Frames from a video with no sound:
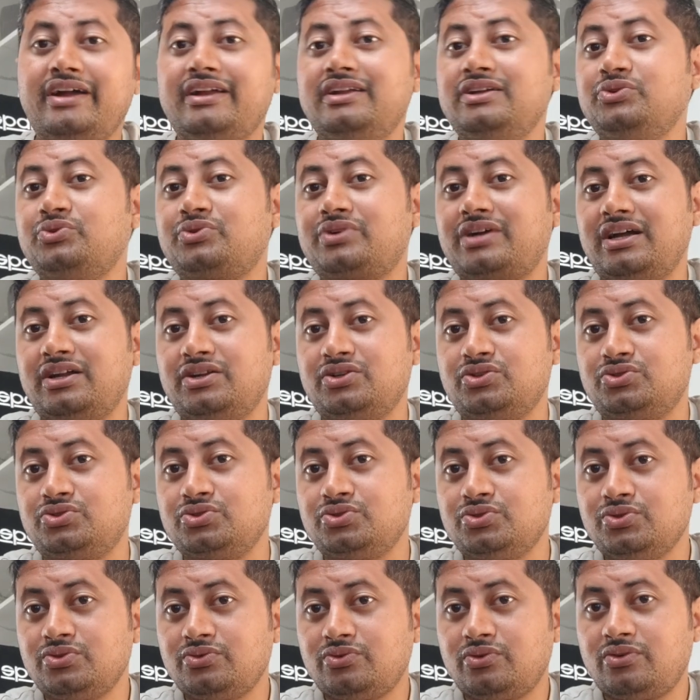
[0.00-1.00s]
where you can
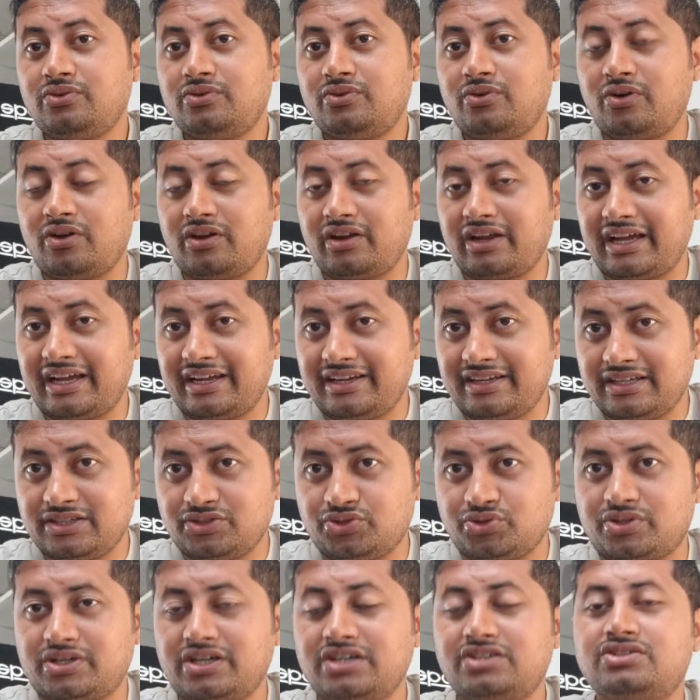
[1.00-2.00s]
do online
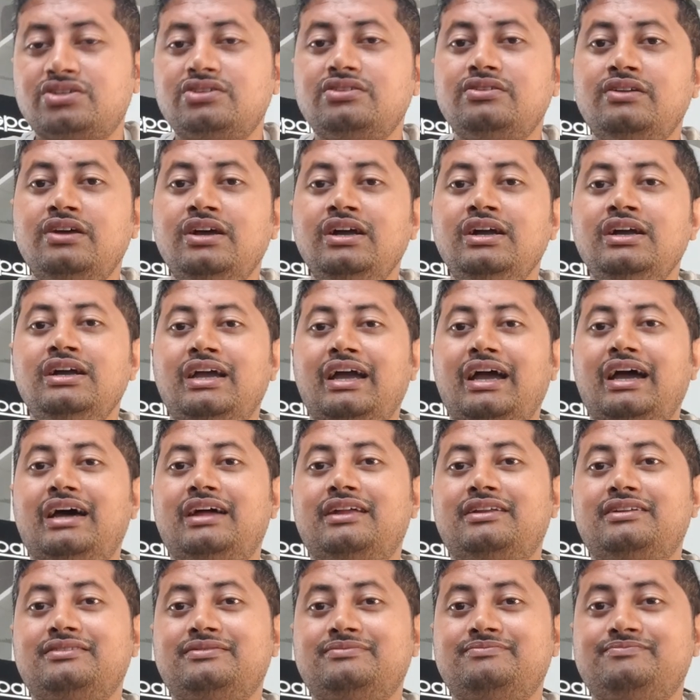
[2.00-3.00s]
education
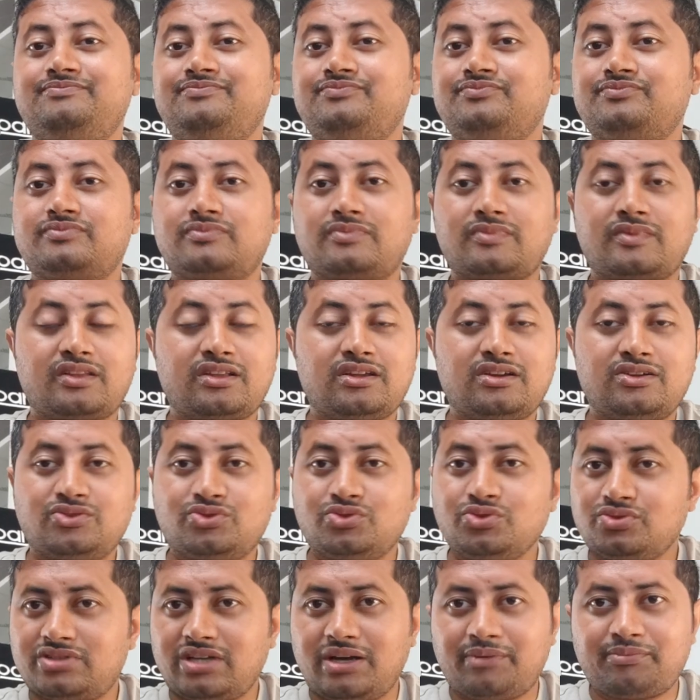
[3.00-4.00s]
and
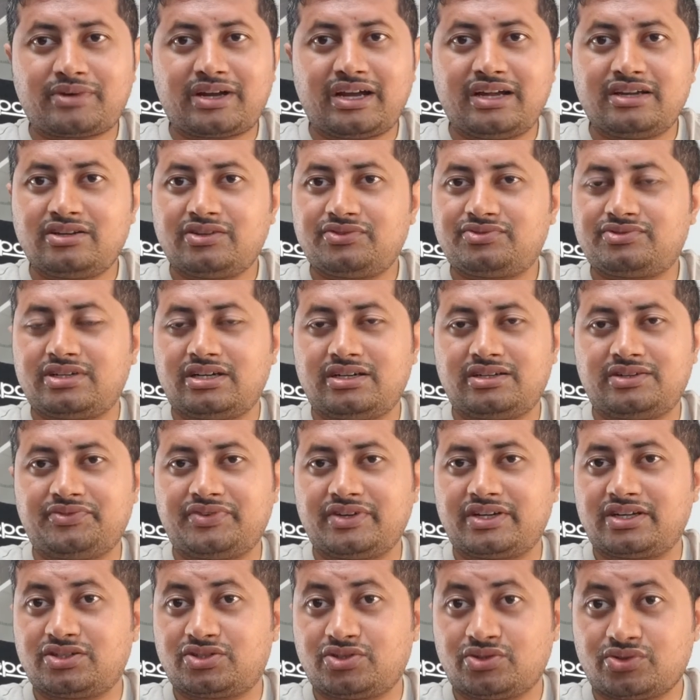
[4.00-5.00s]
do some kind of
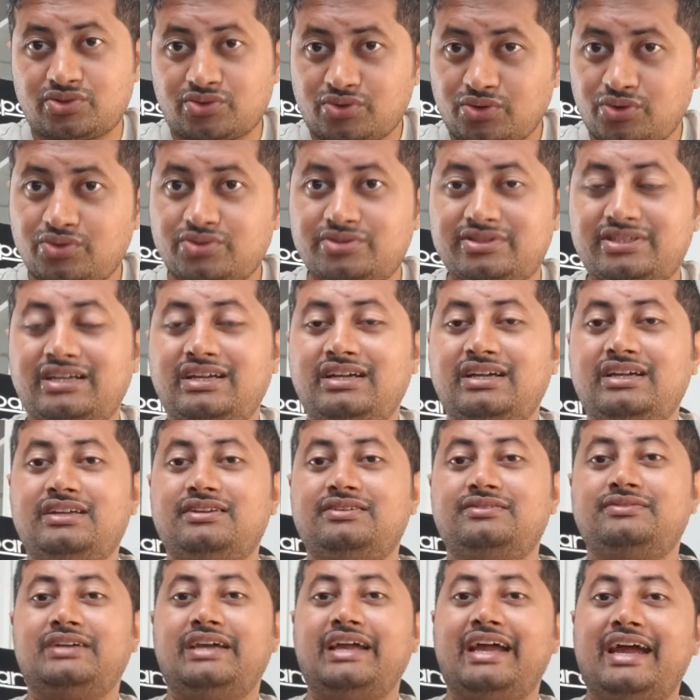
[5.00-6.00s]
certification course
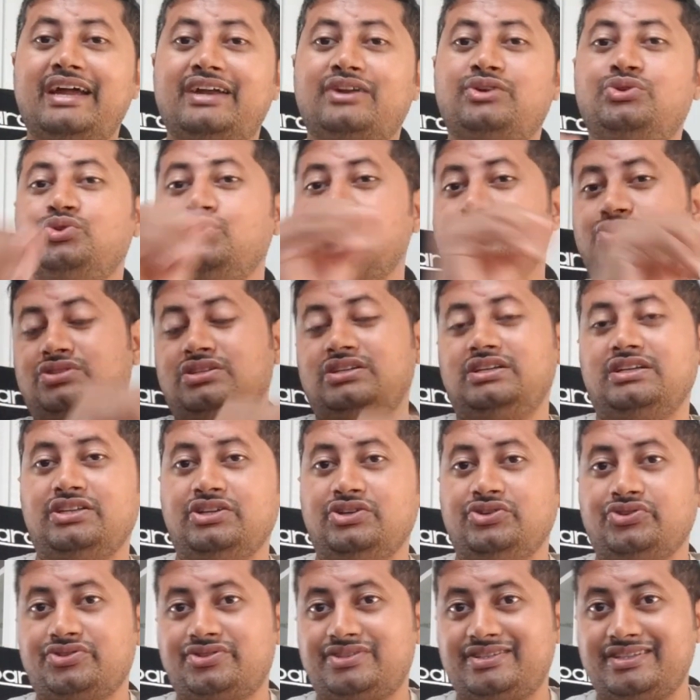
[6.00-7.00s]
and add those
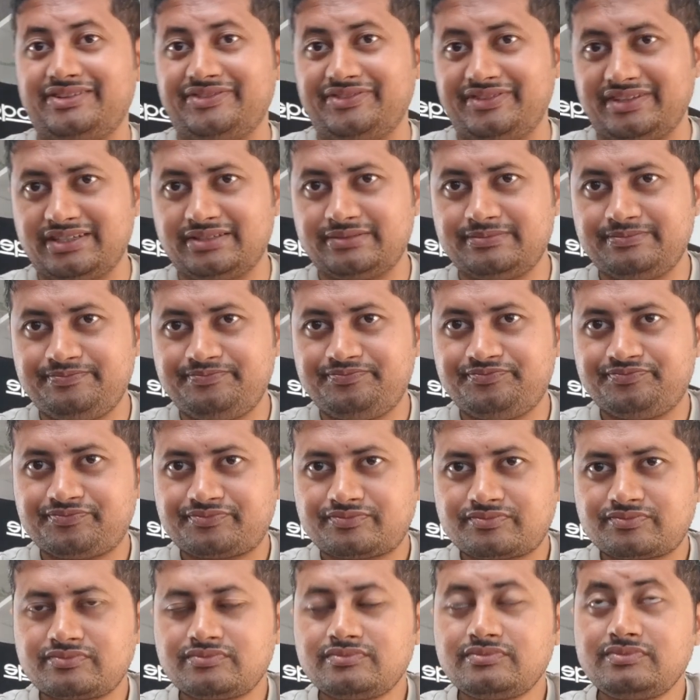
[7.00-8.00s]
in your cv
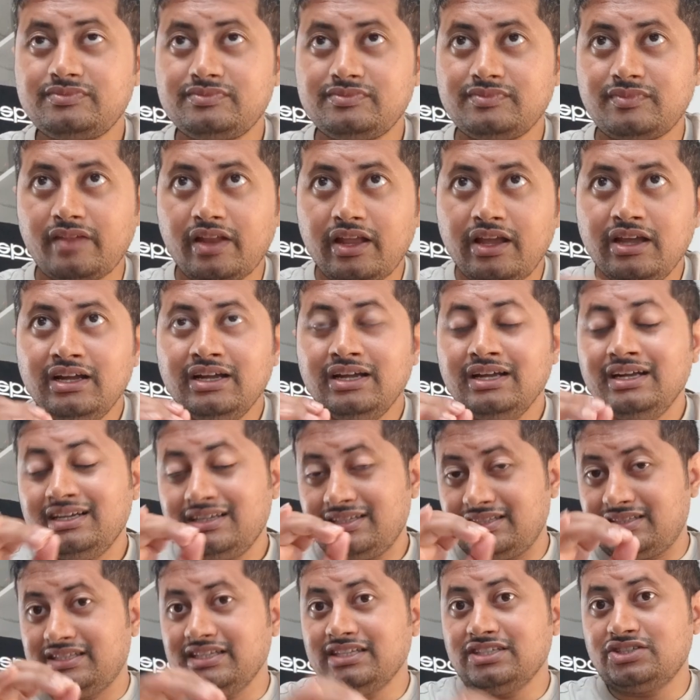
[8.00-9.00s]

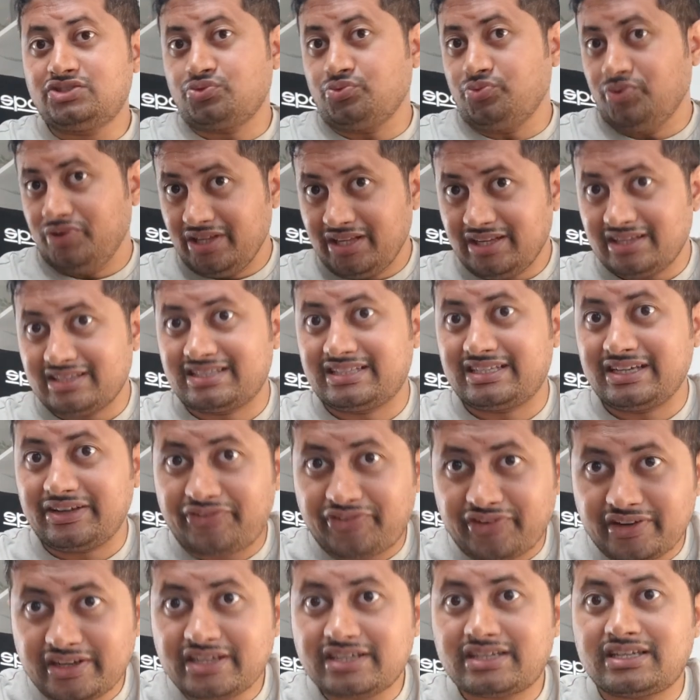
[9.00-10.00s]
this will
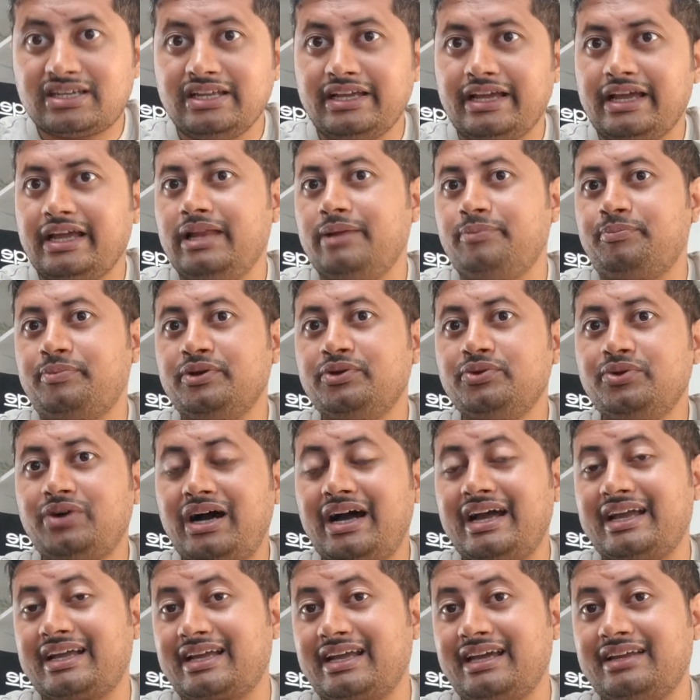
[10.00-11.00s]
definitely help
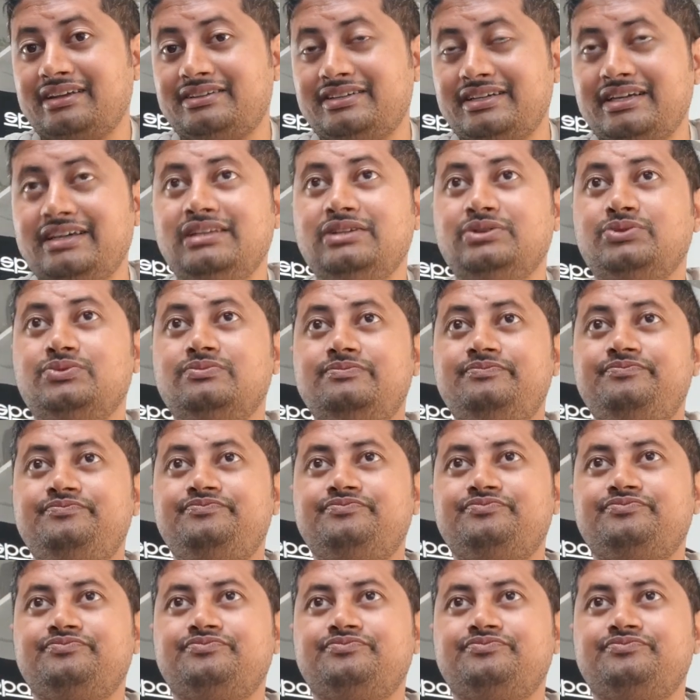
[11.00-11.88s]
you i can tell you